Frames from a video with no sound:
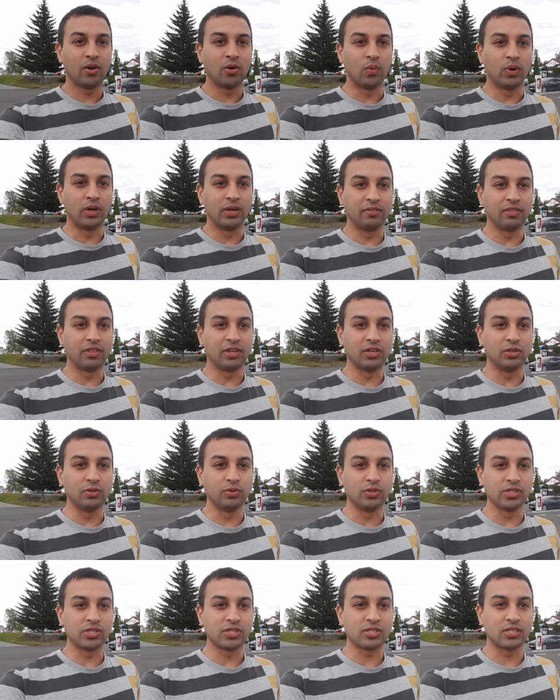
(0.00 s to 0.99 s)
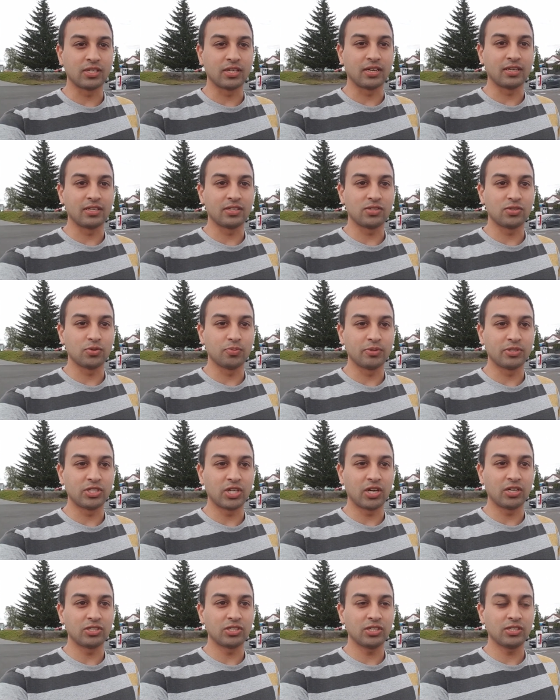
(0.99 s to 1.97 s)
one of the newest
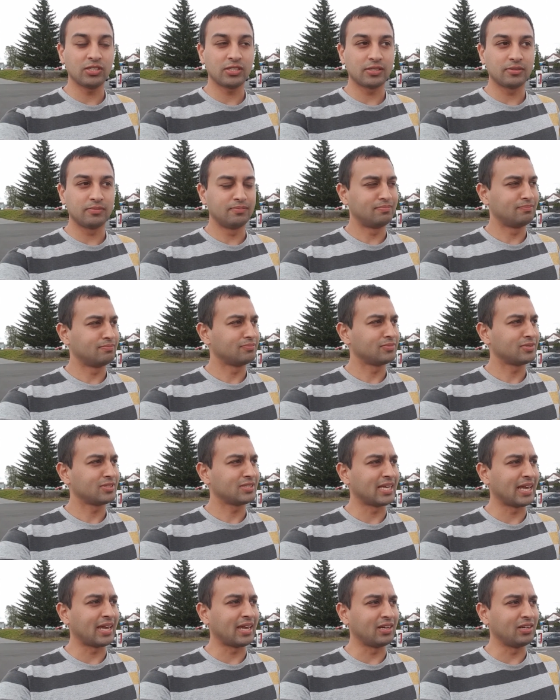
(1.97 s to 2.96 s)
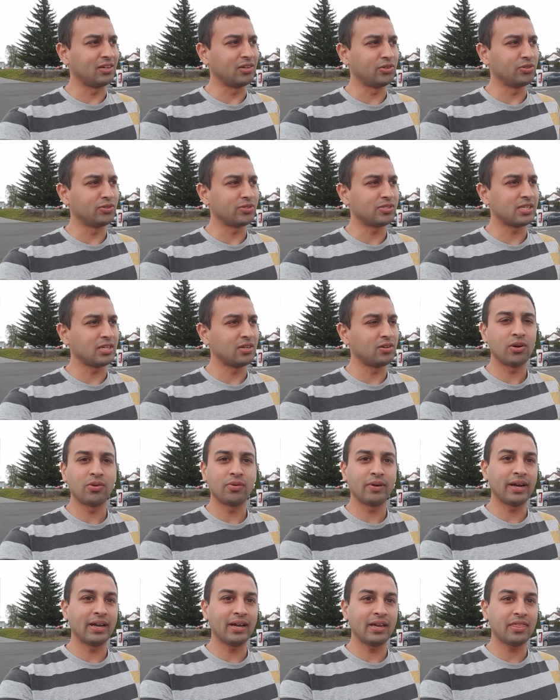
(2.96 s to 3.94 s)
superchargers, second newest in
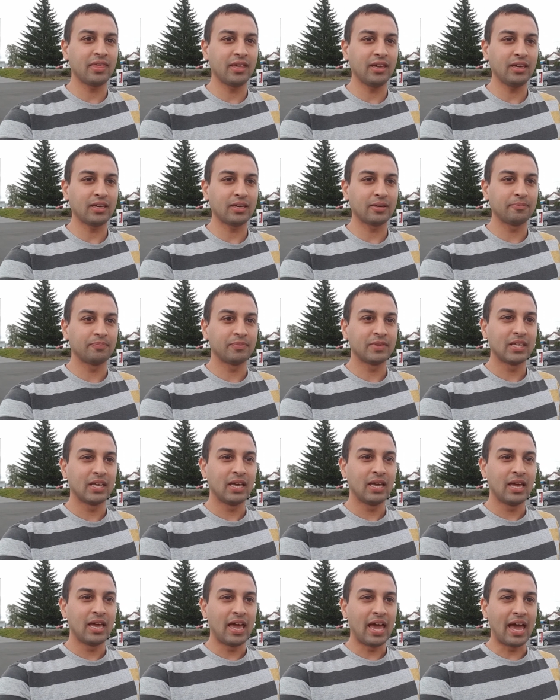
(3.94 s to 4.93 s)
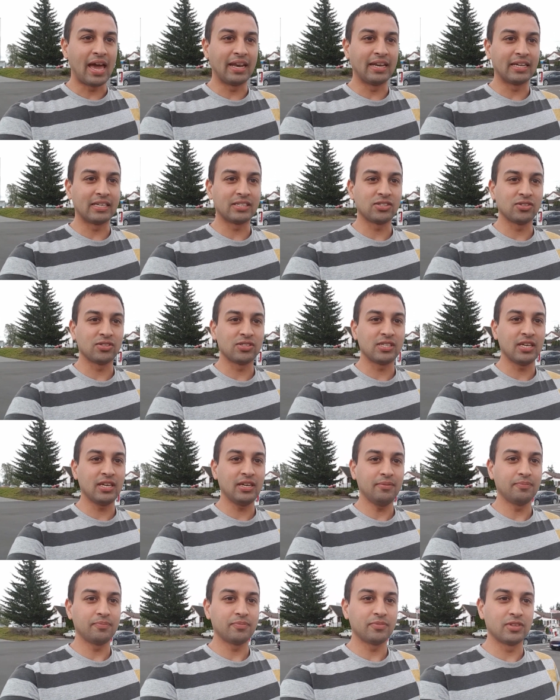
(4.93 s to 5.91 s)
Norway, I think. And as you see,
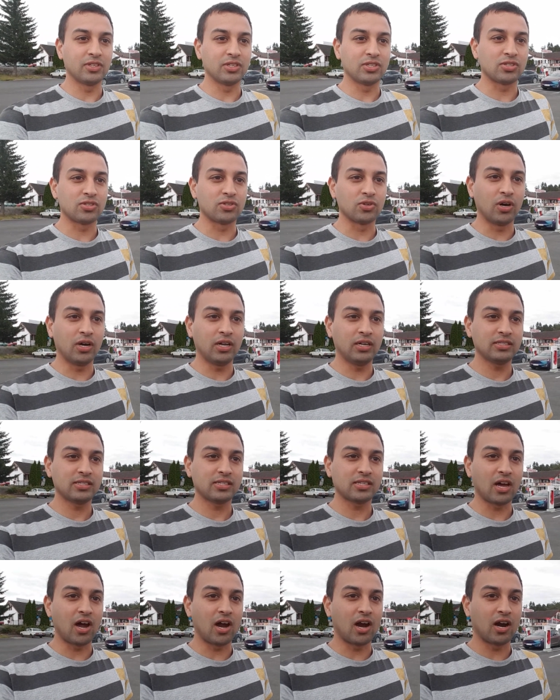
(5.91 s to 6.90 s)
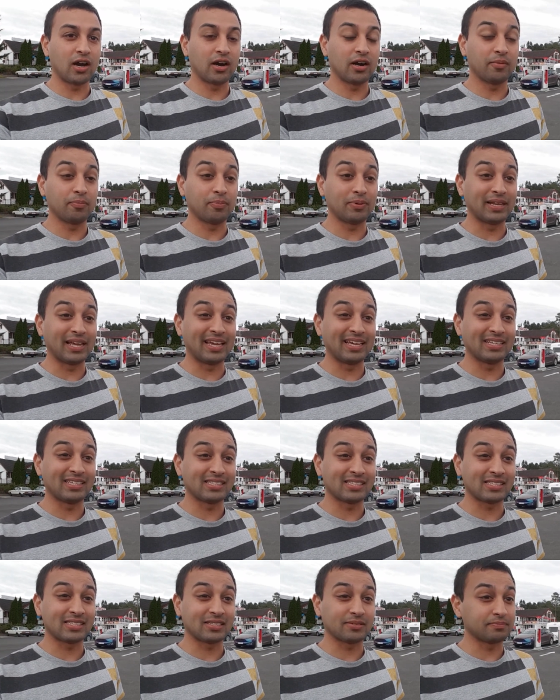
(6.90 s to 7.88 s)
the stalls are
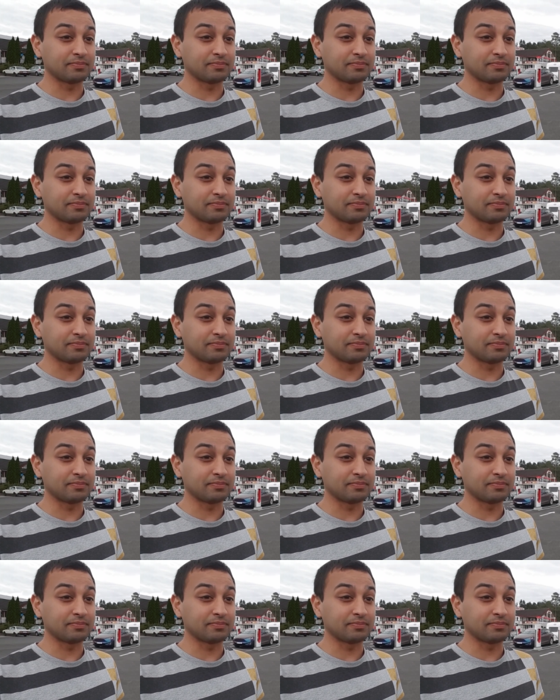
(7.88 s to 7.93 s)
placed